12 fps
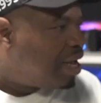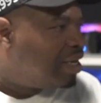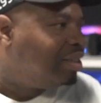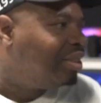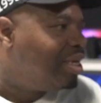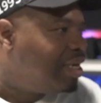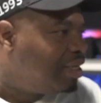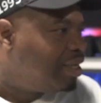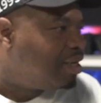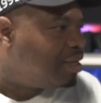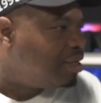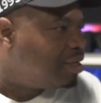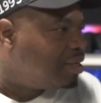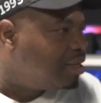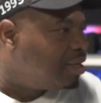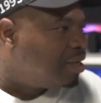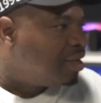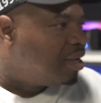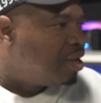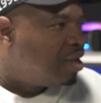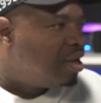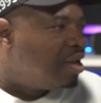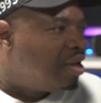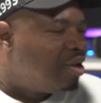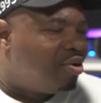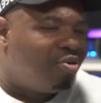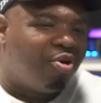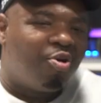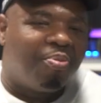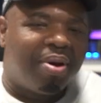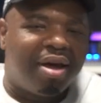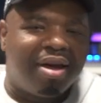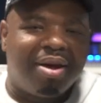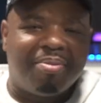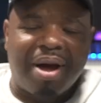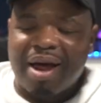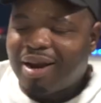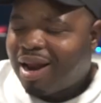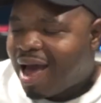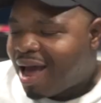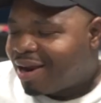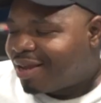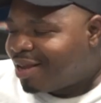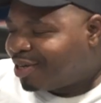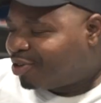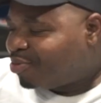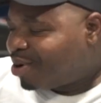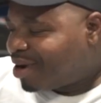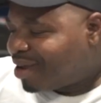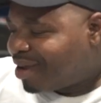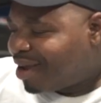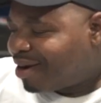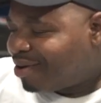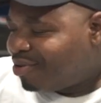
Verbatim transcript: that Jesus, you know, man, him got a lot of history together.